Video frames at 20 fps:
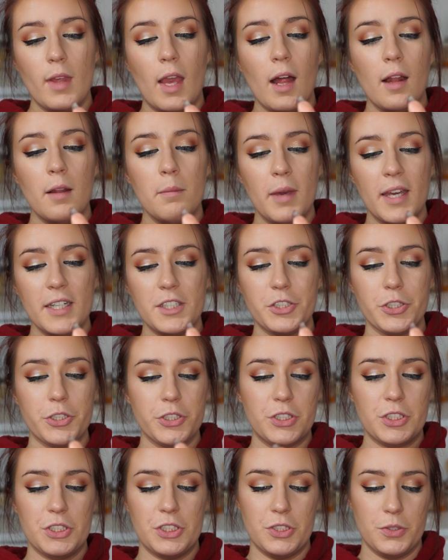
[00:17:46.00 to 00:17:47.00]
I'll make
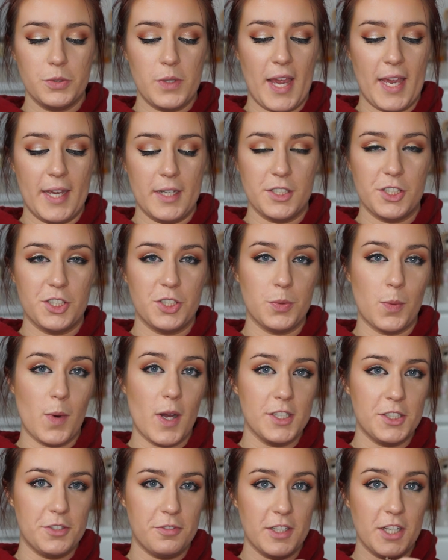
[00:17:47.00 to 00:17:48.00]
sure to do a
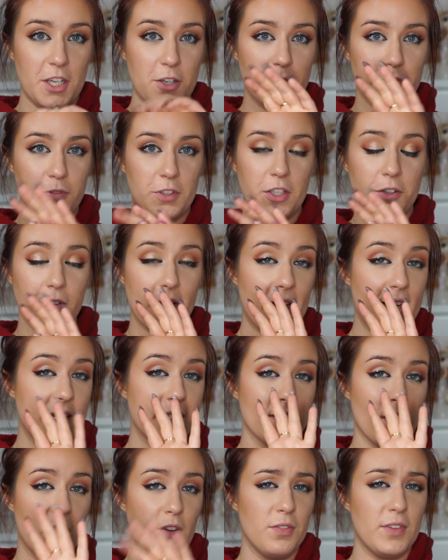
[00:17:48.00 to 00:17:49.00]
swatch video for you
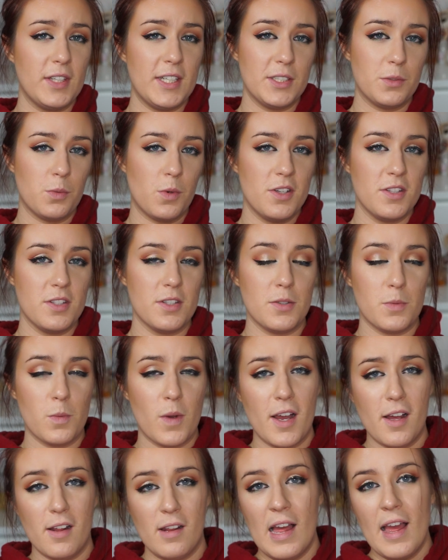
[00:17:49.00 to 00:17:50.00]
guys on these ones as
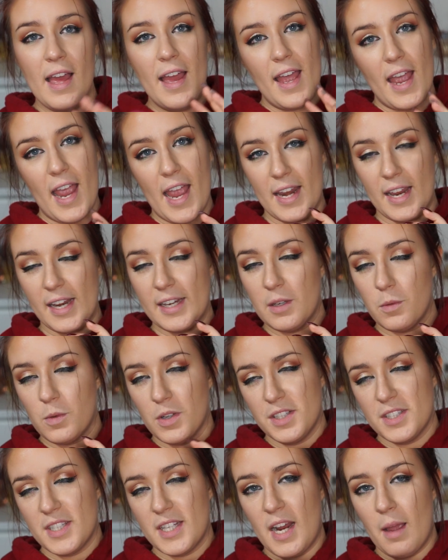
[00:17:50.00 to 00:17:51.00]
well, and any
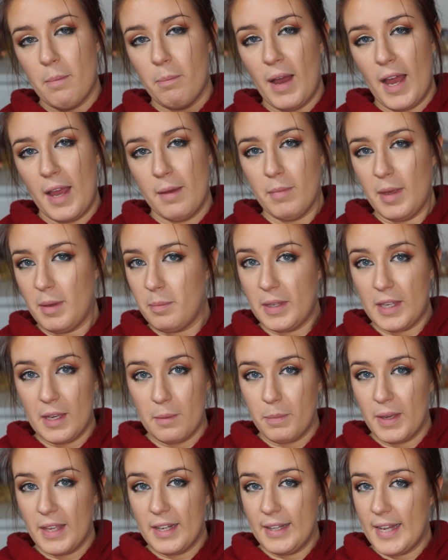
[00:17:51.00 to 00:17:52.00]
ones that I buy maybe
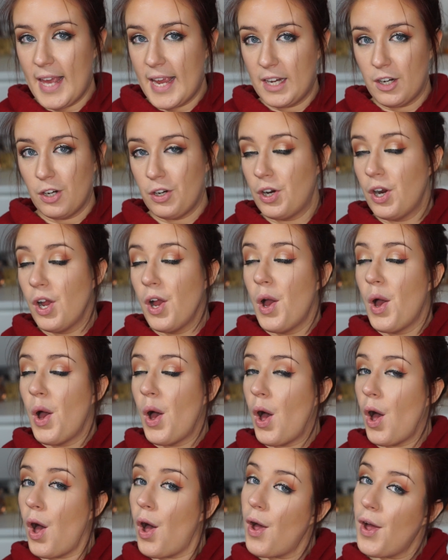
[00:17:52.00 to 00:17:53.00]
a bit later
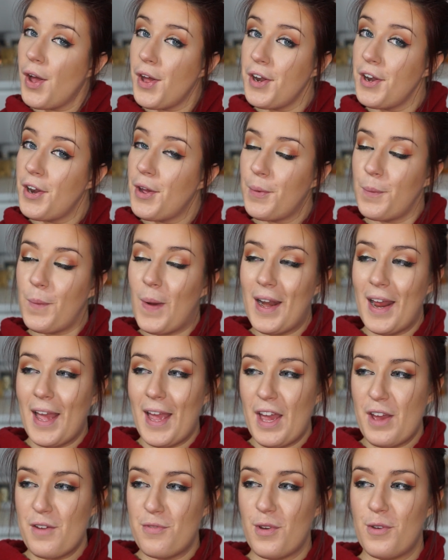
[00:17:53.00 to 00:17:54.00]
on when I
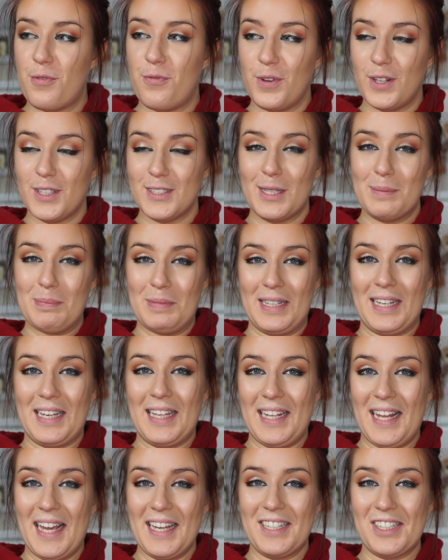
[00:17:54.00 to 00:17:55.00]
have filled up the
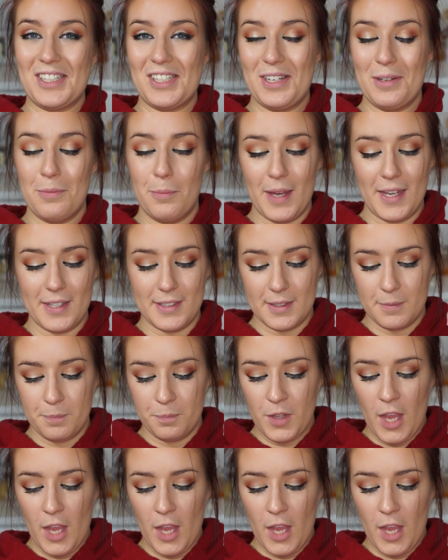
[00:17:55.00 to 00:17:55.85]
collection a bit.